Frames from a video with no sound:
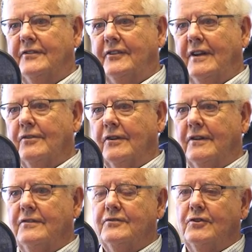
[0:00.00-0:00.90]

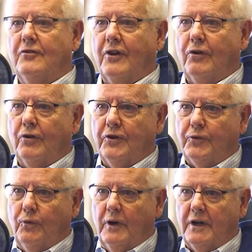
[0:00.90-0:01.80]
slogan do the
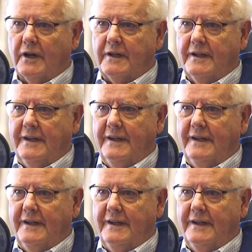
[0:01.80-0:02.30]
Lord's work